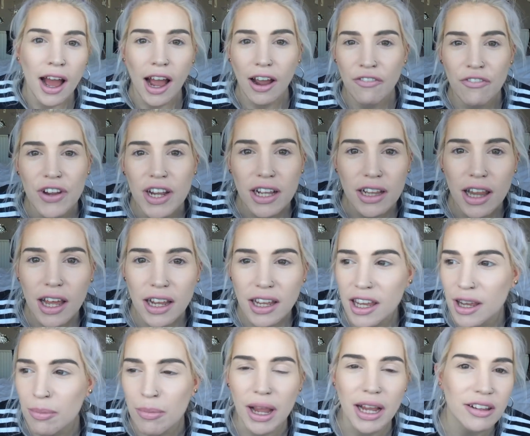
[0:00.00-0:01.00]
I feel
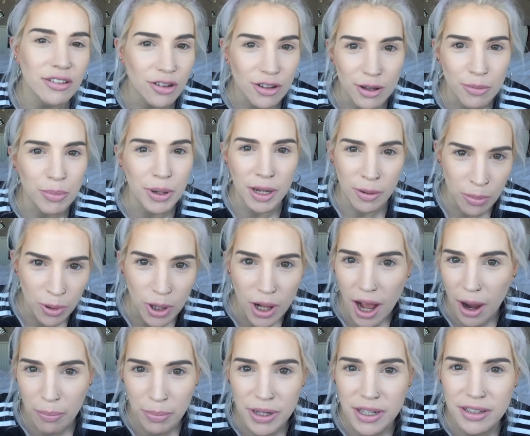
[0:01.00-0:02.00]
like it makes other people
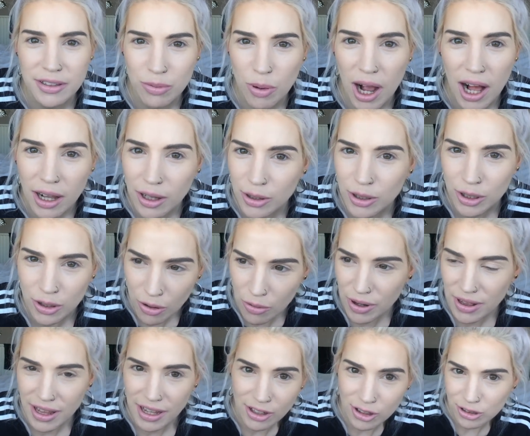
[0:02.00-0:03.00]
happy as well, you know, when they